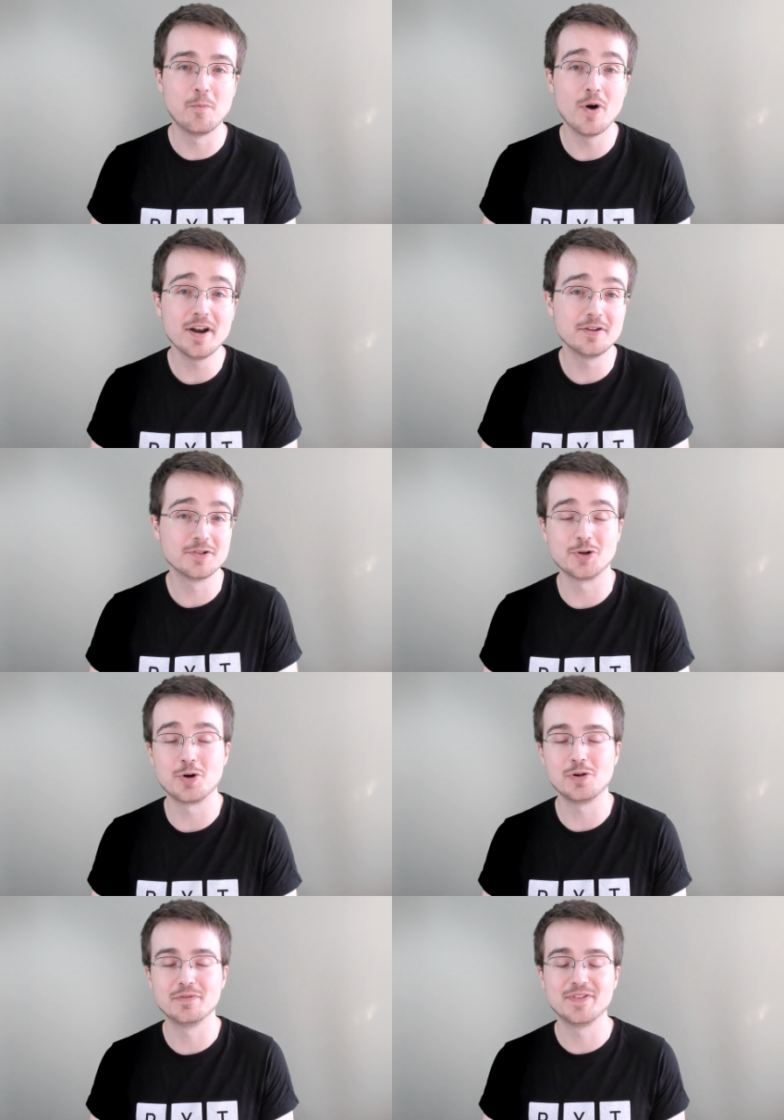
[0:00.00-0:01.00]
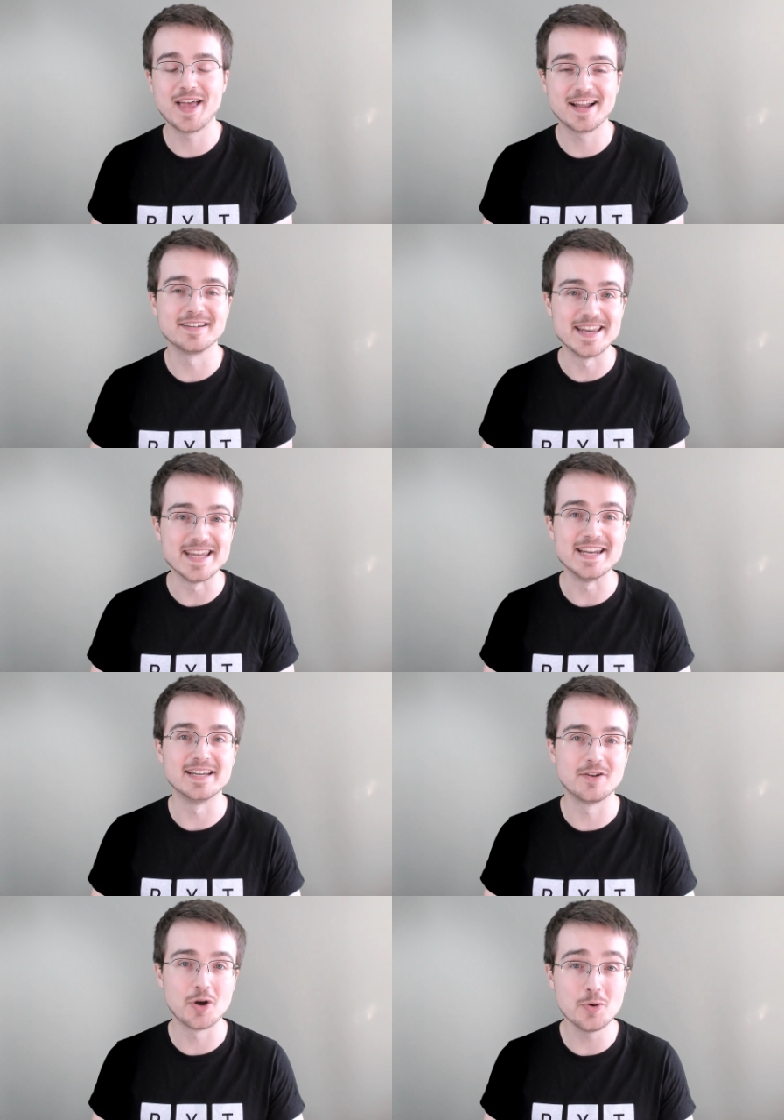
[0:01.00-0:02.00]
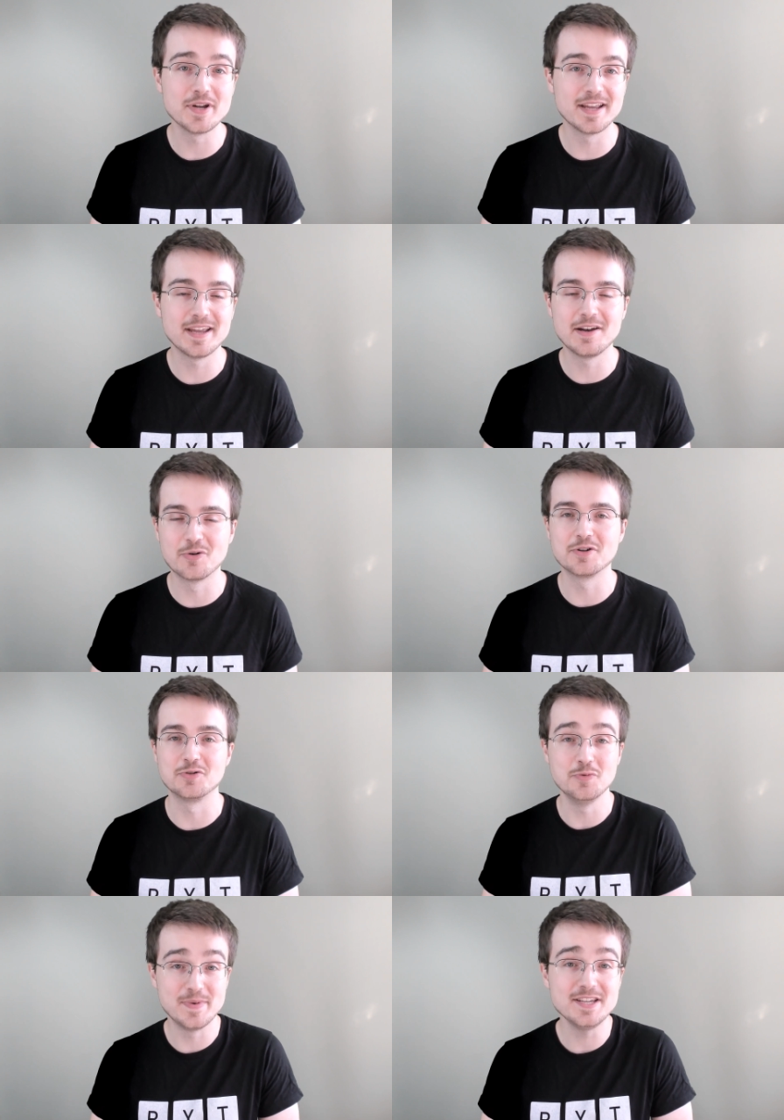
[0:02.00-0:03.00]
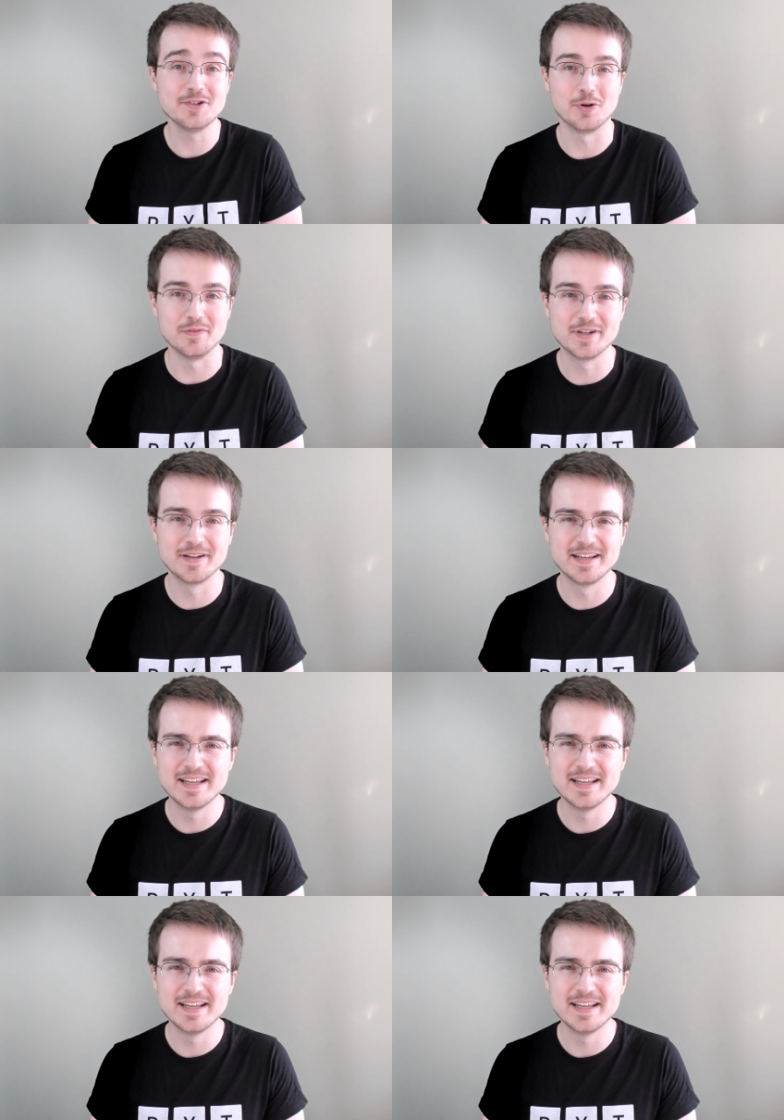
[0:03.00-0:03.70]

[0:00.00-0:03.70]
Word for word: wanted to solve that needed coding in order to be solved.